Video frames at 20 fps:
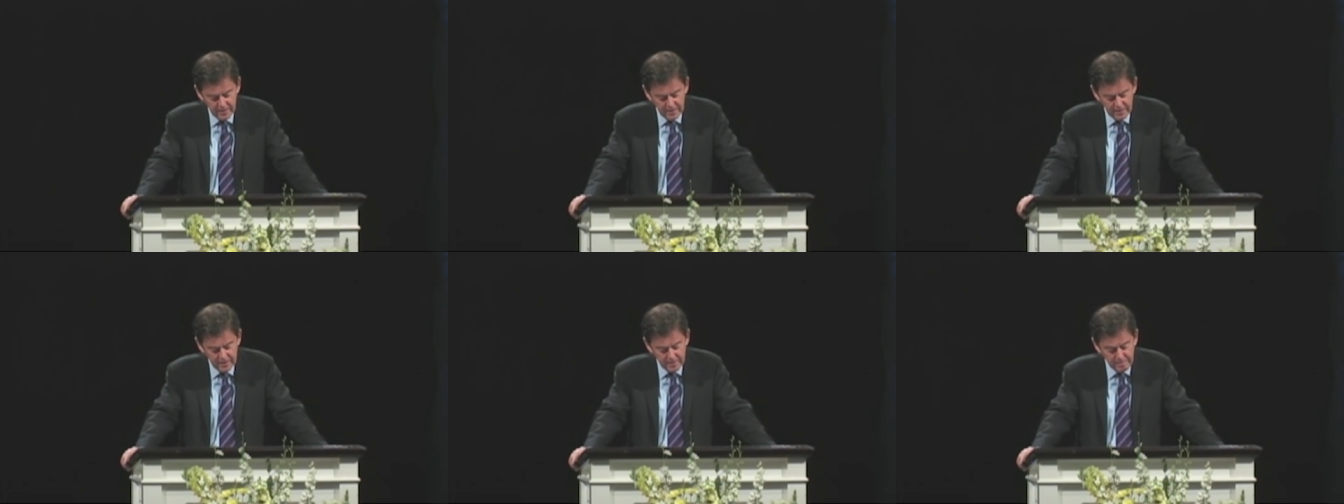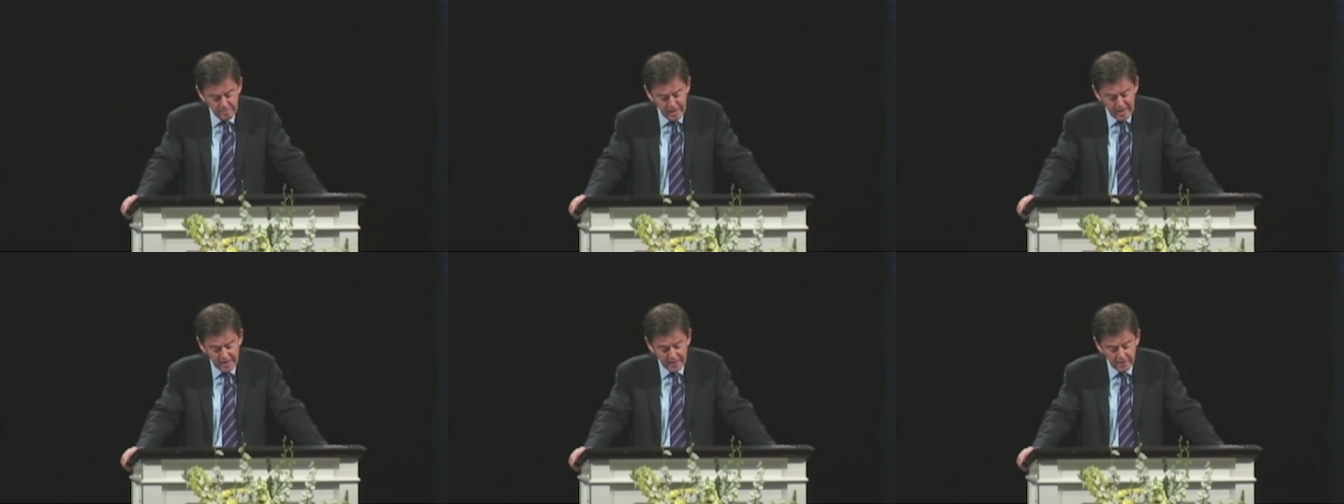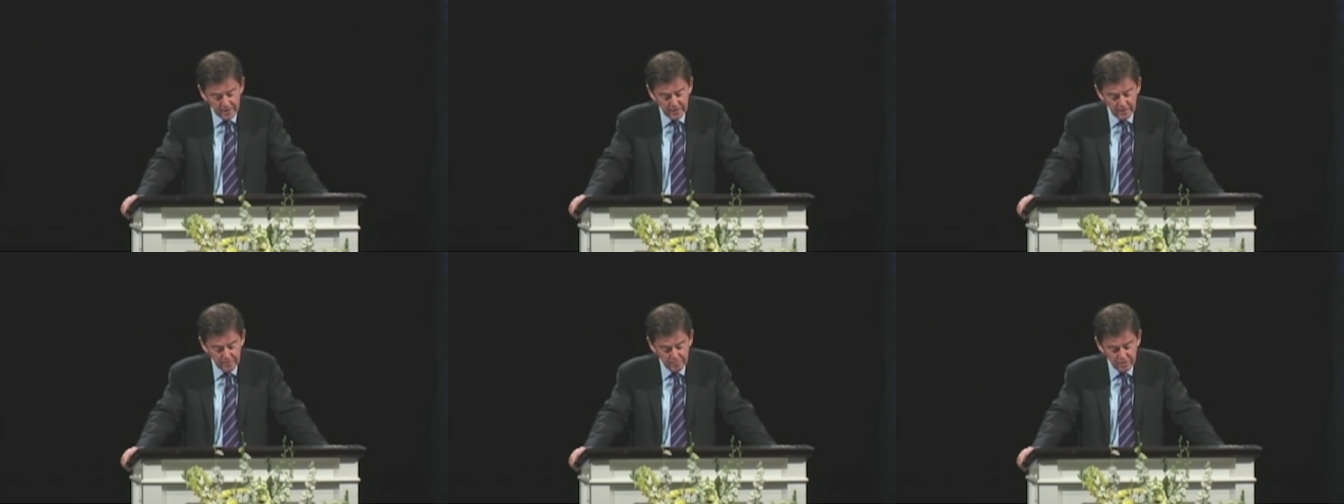and
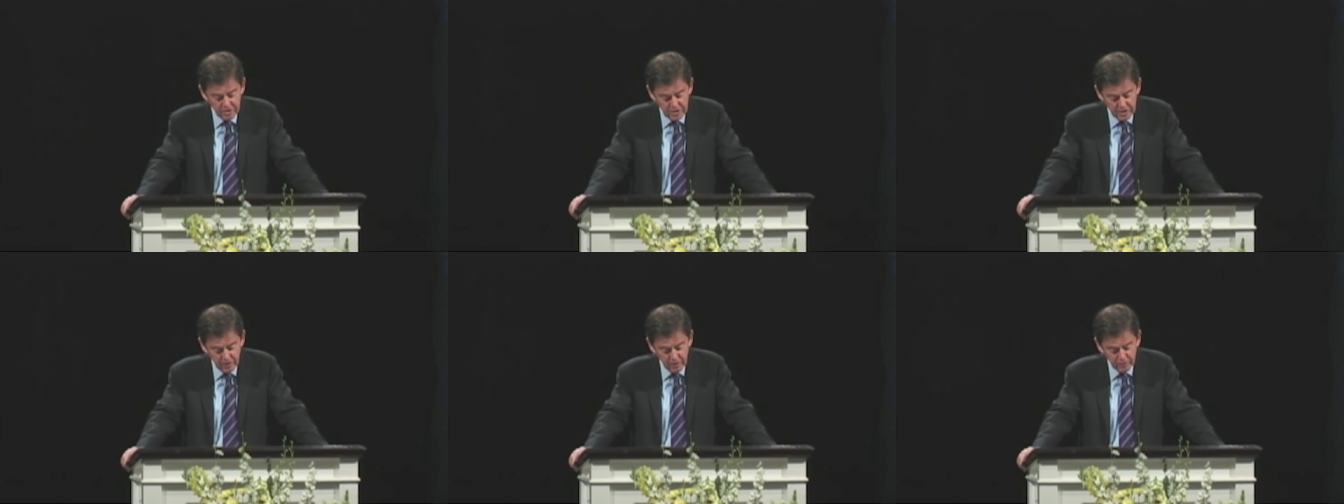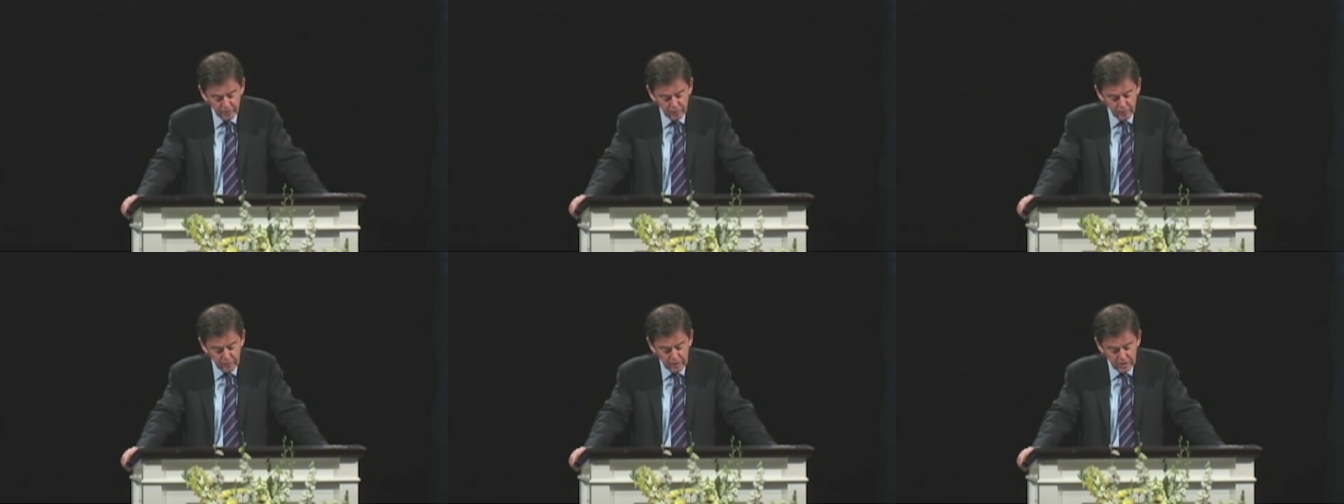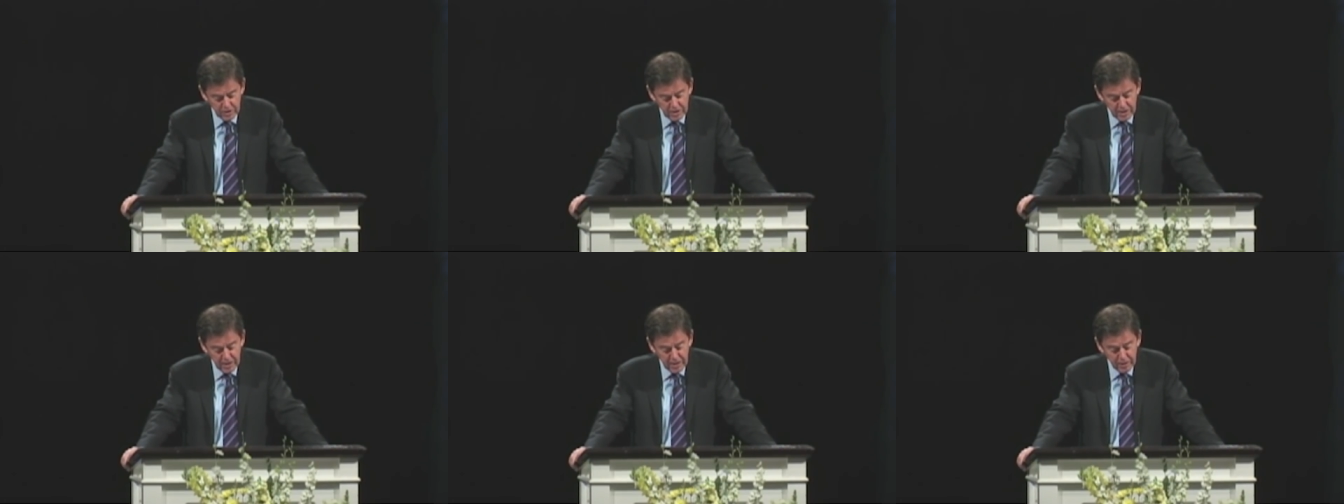abandoned themselves for
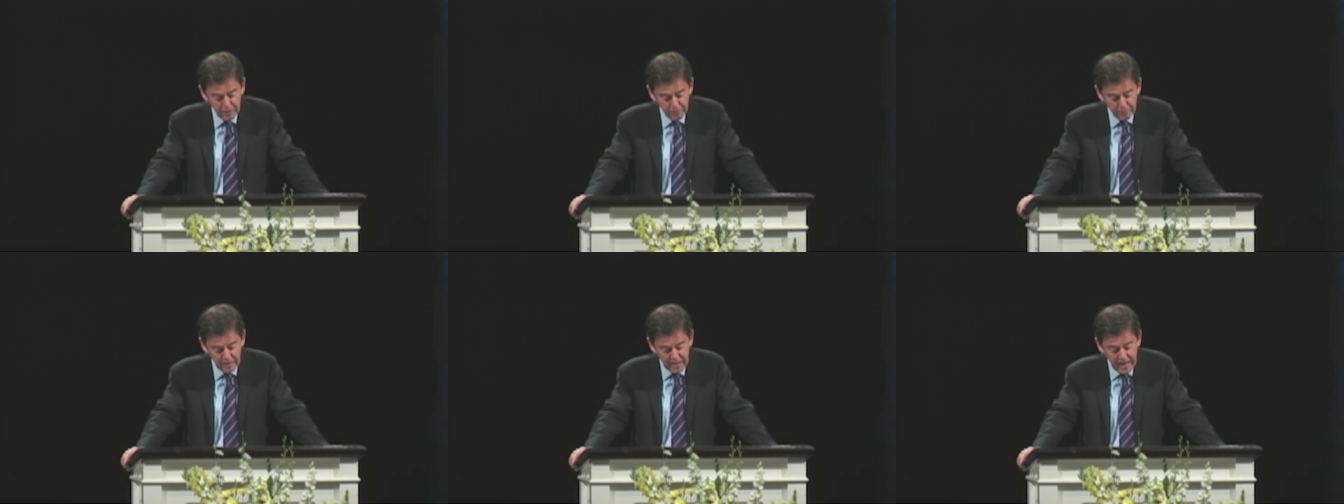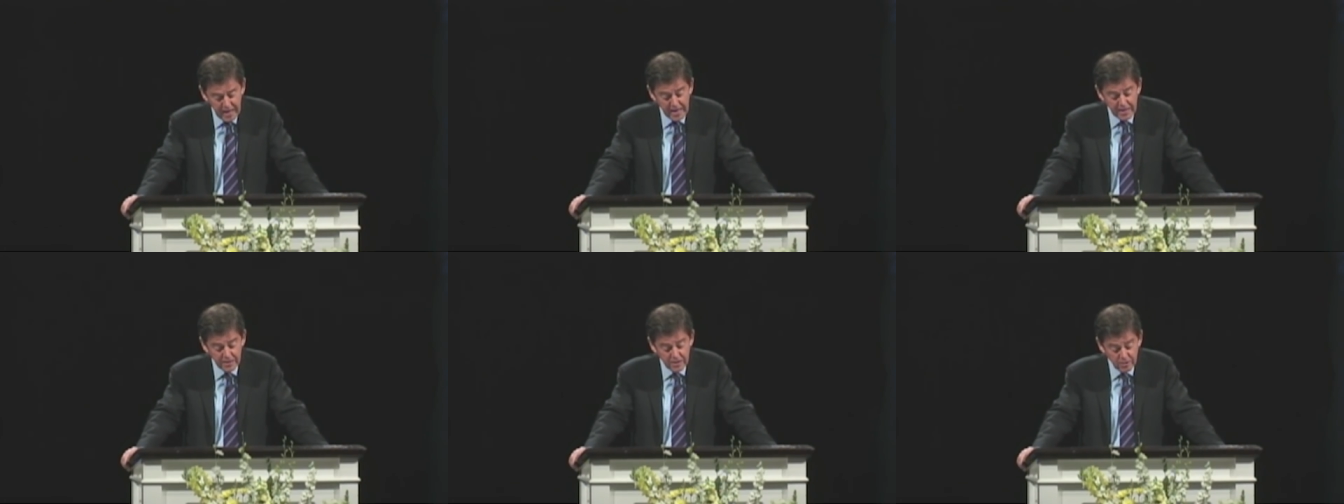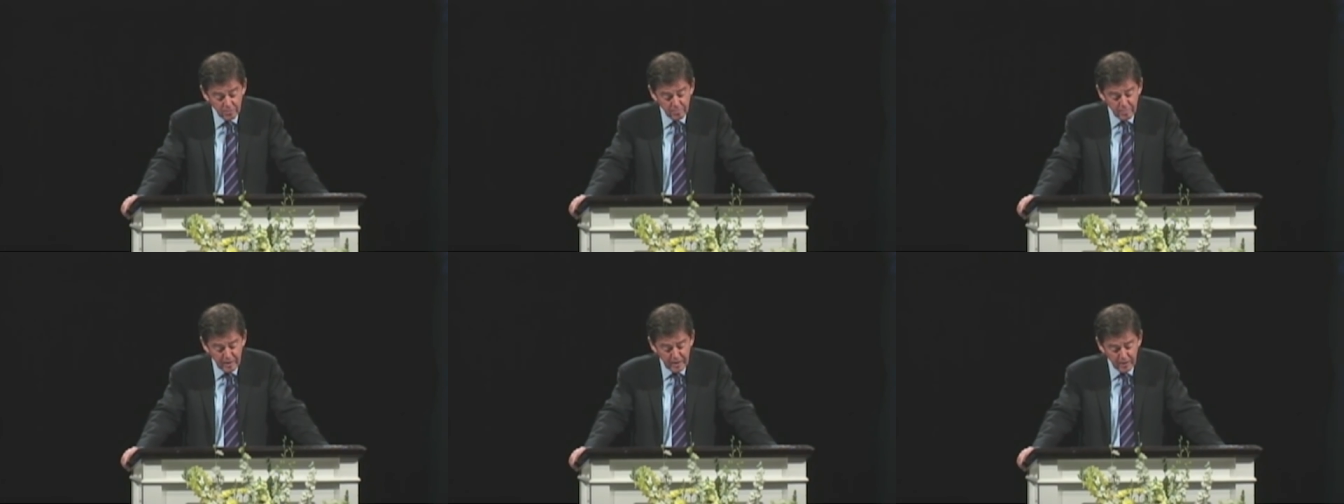the sake of gain
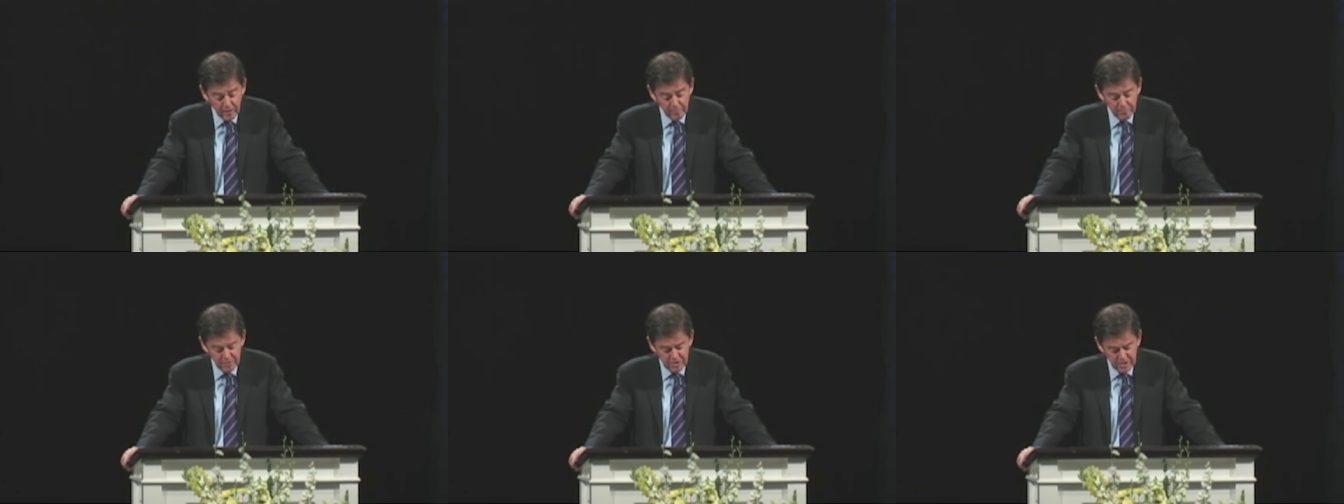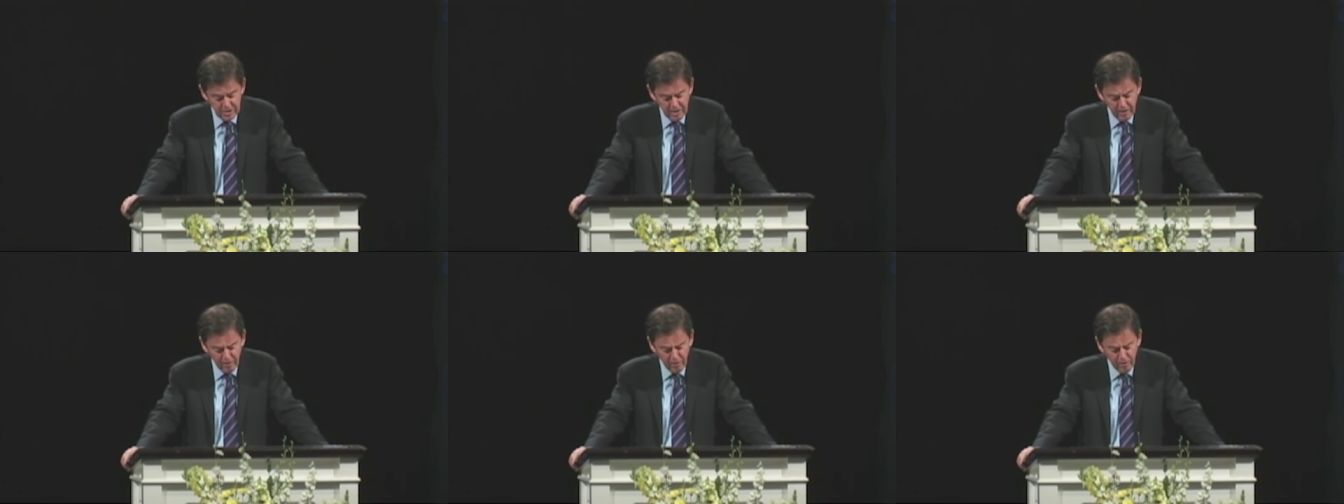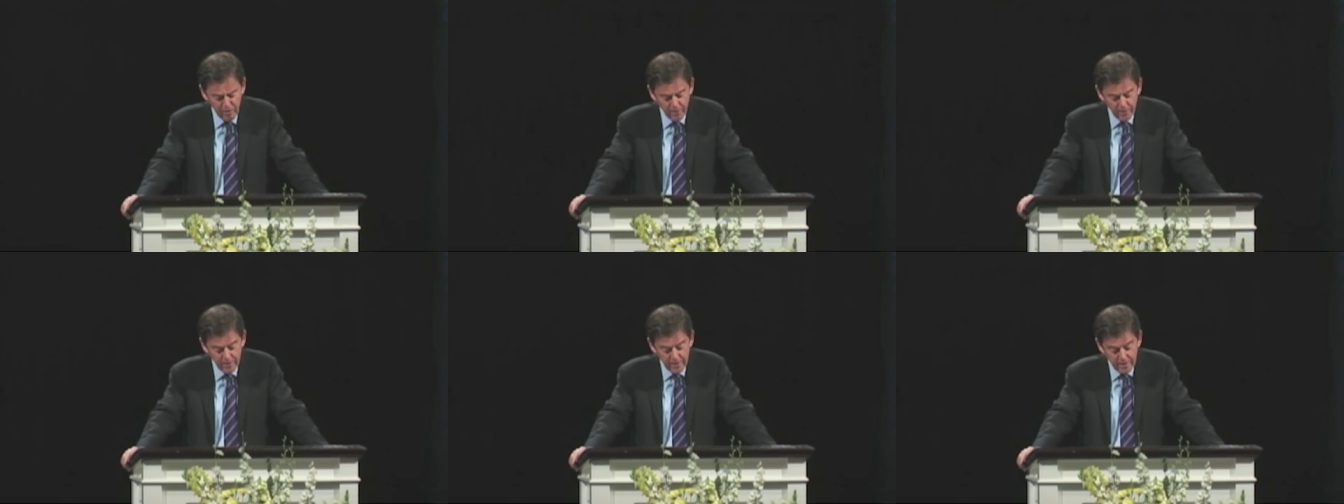to Balaam's
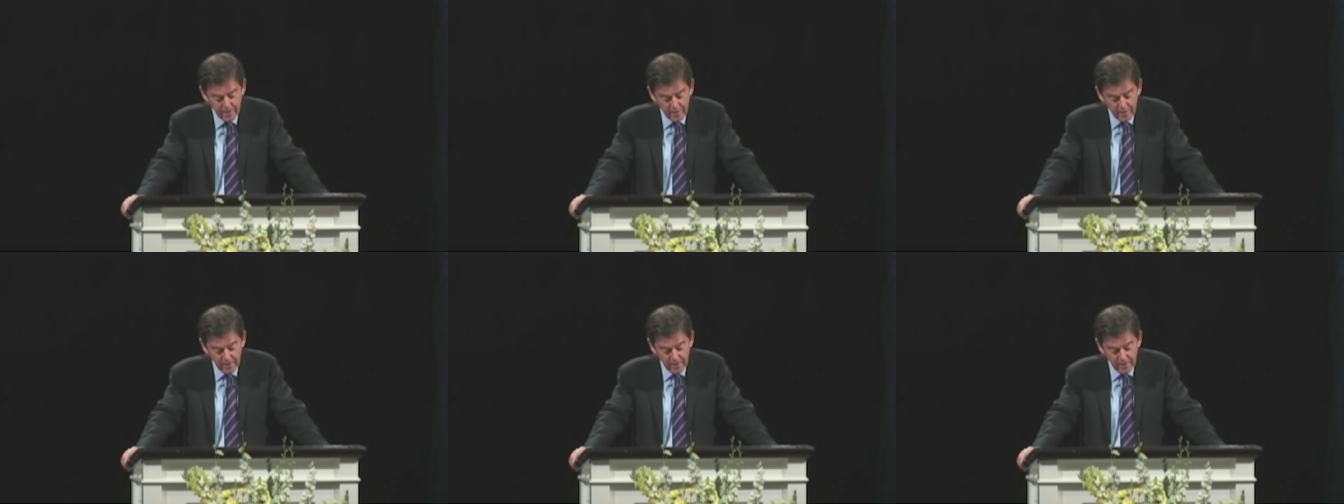error